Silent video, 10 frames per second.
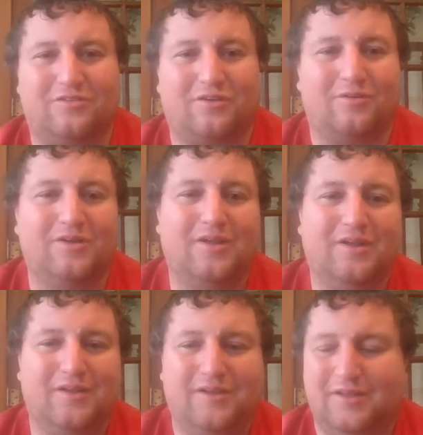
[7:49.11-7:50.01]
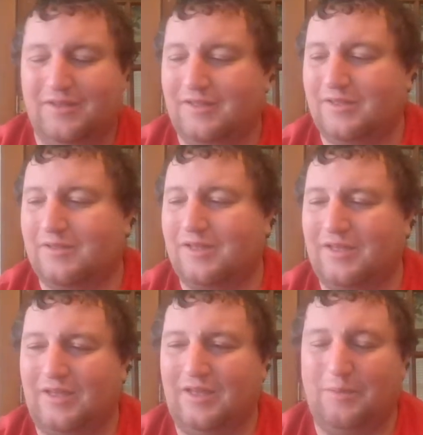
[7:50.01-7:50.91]
So
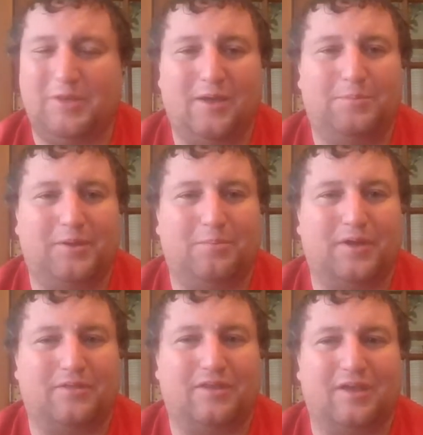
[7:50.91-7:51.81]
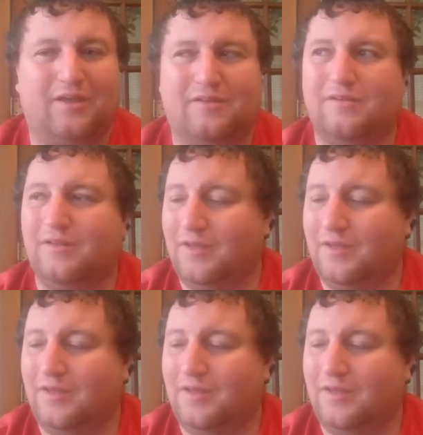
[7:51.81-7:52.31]
I'm happy about that.